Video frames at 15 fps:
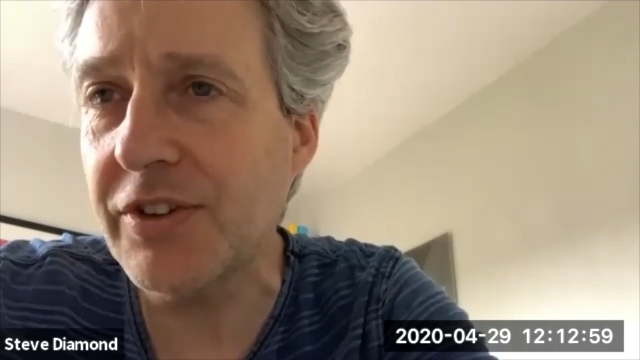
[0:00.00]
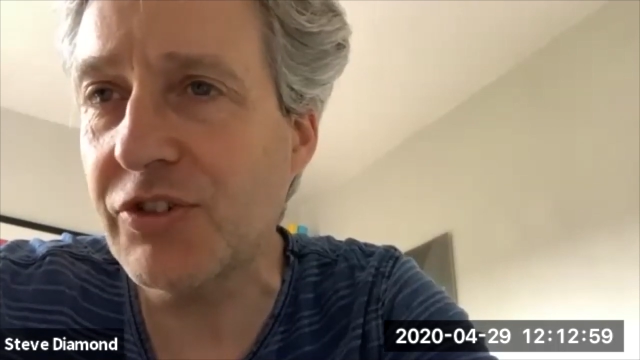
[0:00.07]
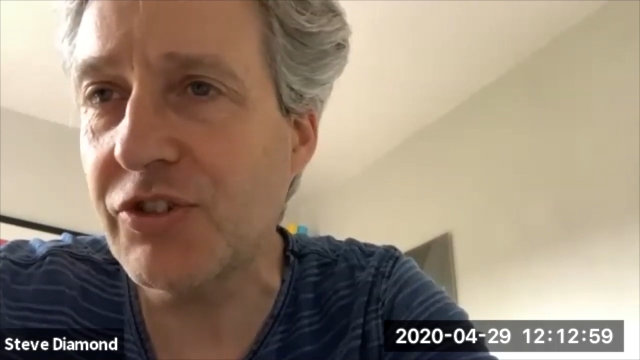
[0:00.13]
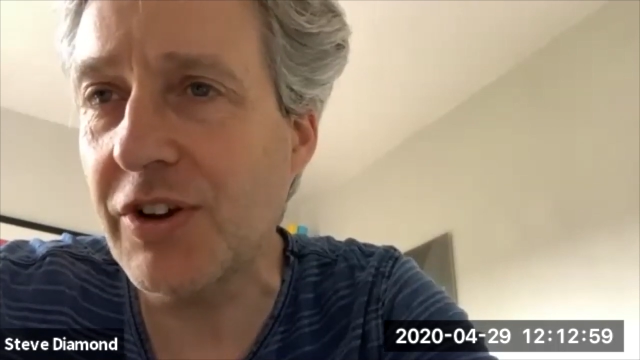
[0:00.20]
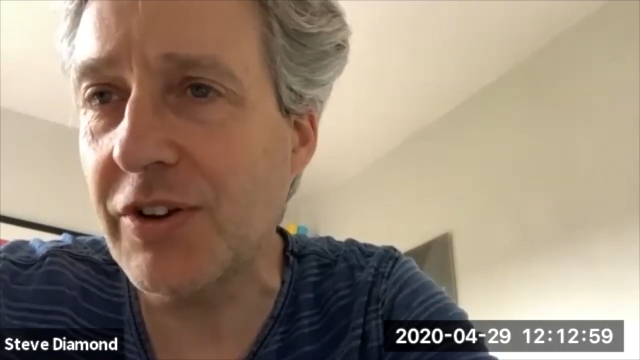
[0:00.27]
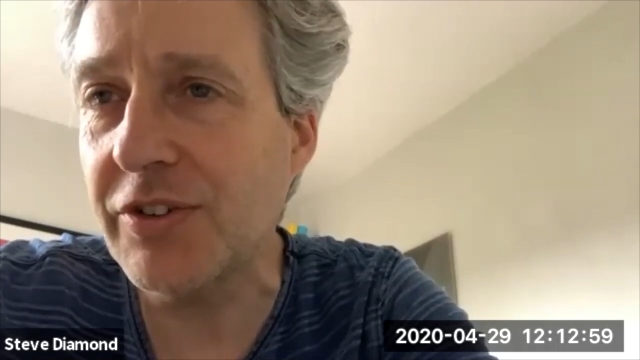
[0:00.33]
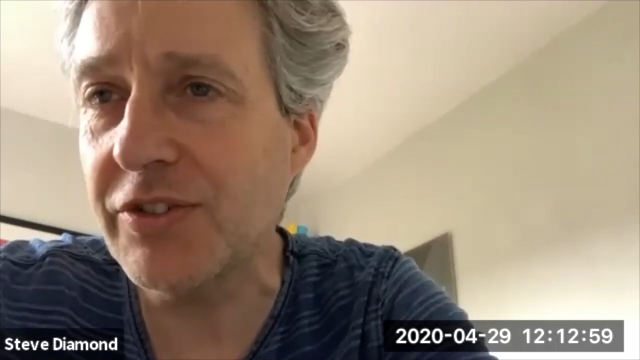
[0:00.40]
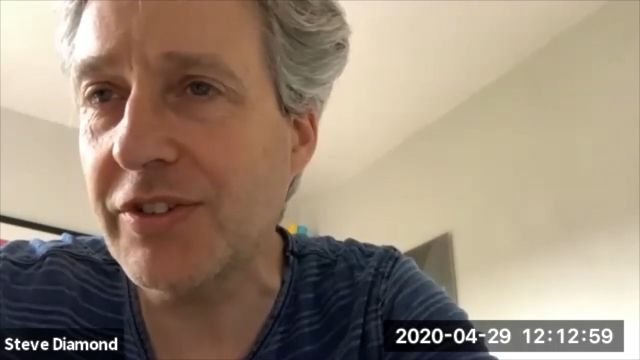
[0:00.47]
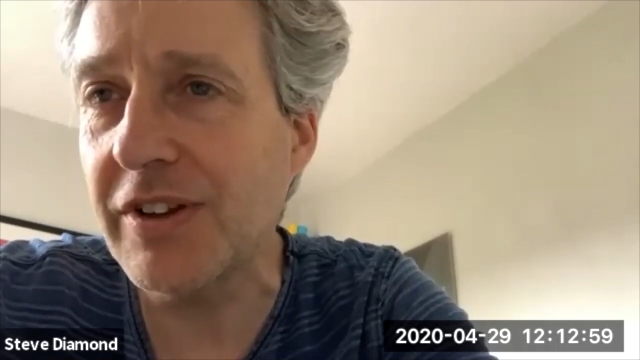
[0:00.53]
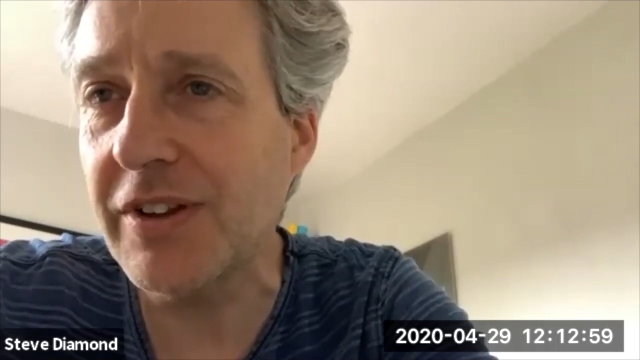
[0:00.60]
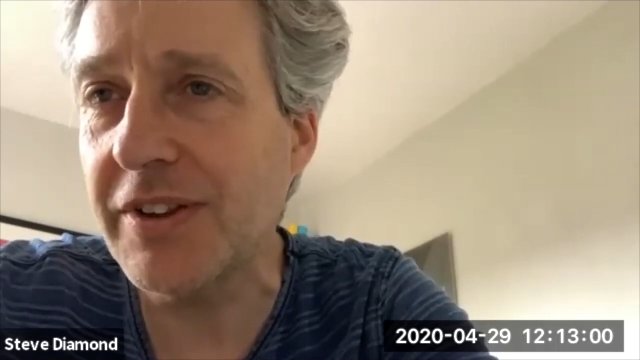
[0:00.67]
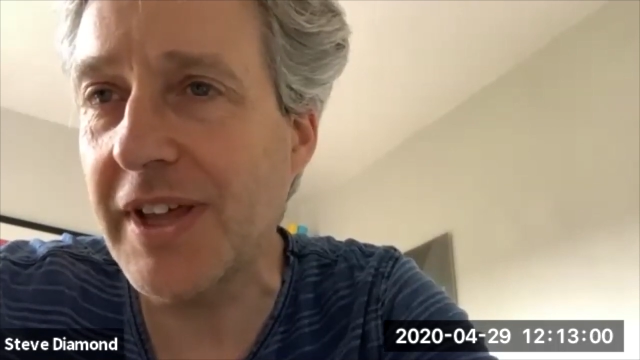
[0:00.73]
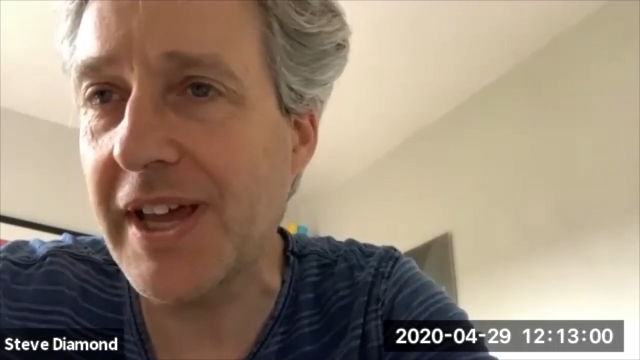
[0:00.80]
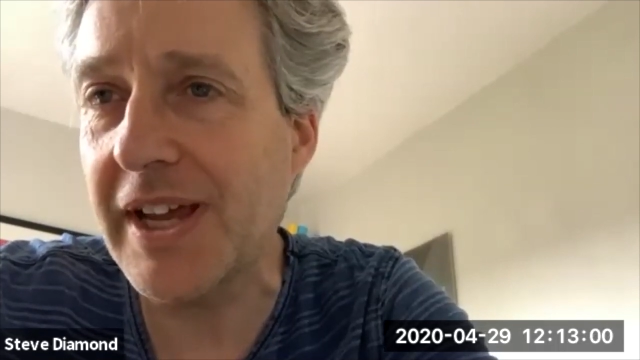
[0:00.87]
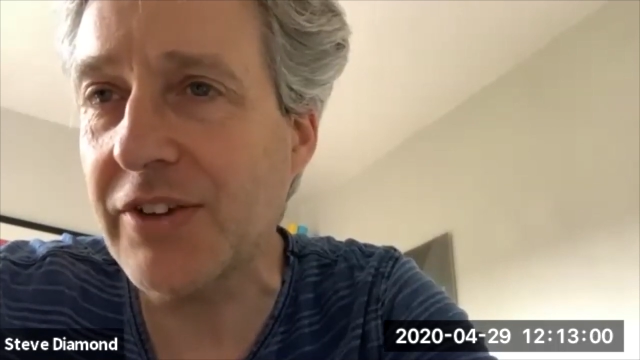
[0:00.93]
the
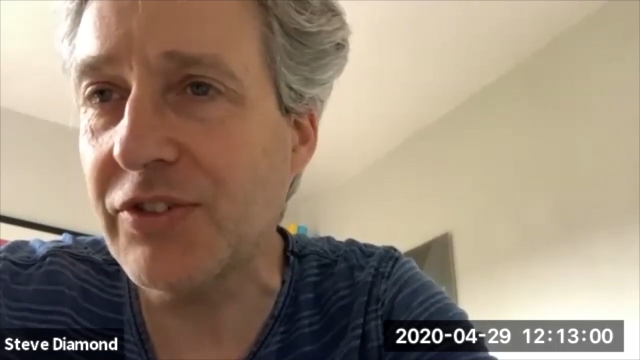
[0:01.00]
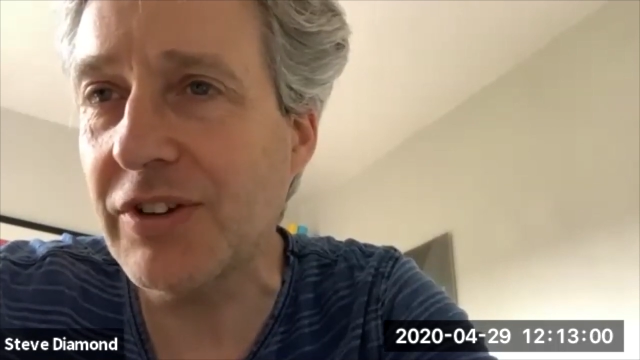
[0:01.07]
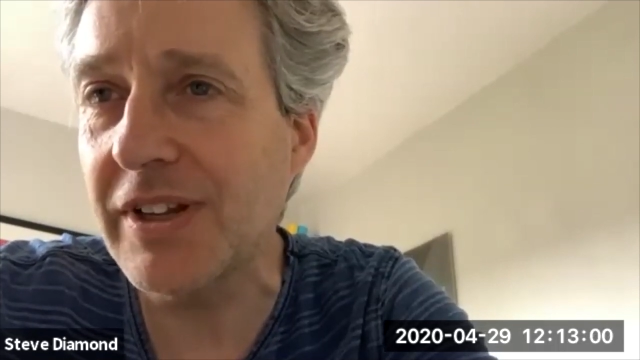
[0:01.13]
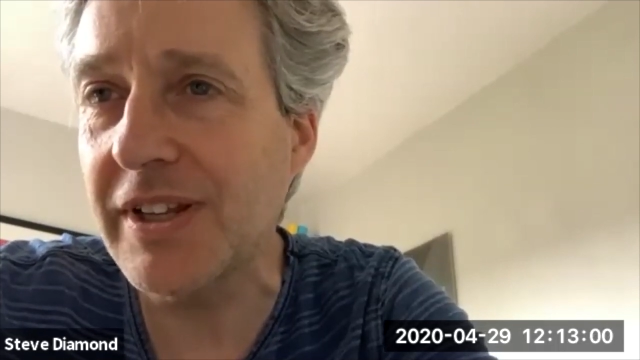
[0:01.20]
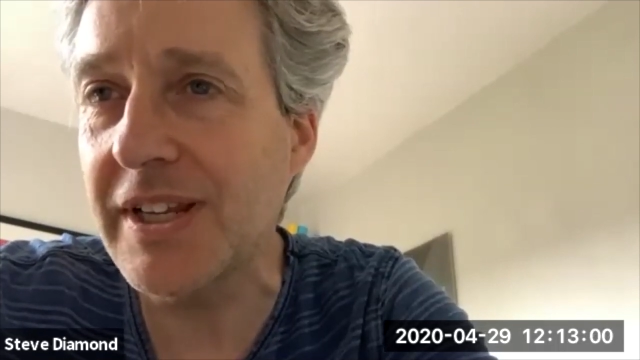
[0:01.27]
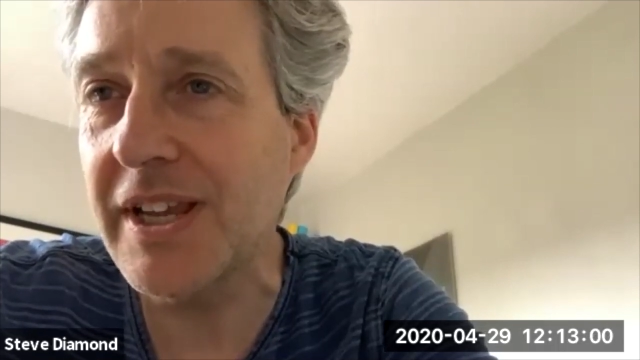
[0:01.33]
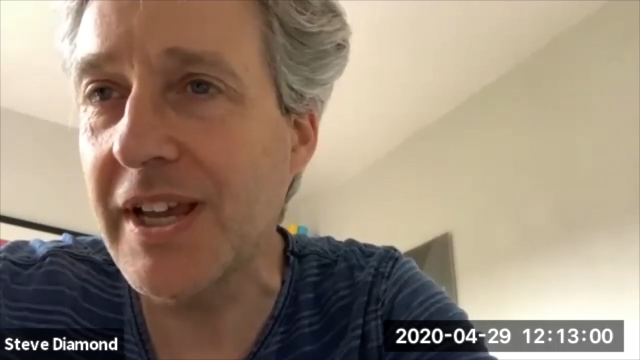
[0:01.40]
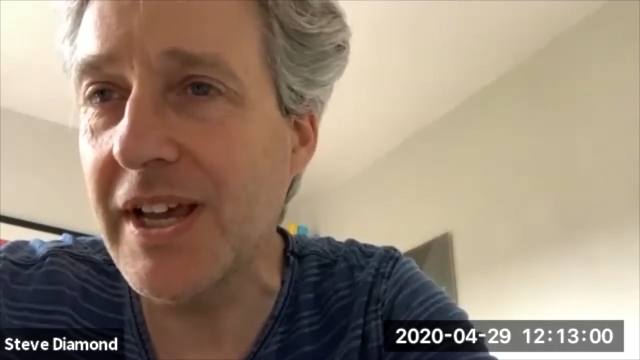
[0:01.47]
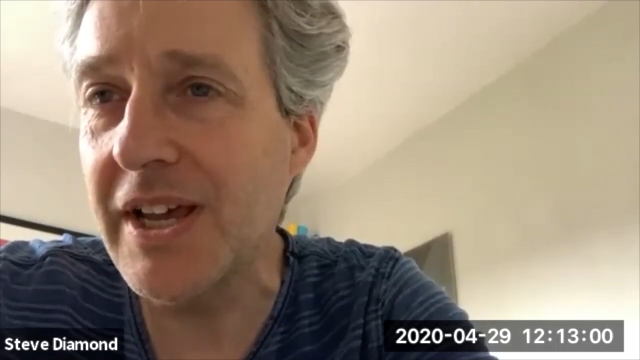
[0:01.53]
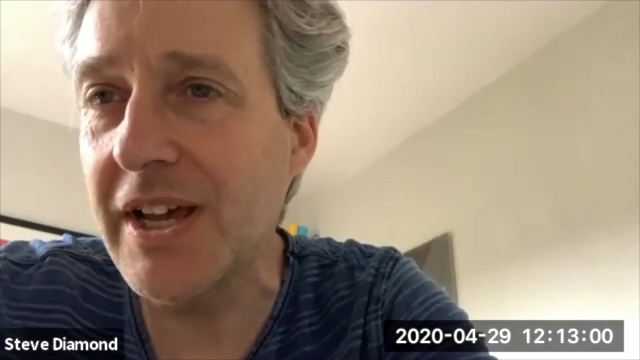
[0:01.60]
Chancellor, that actually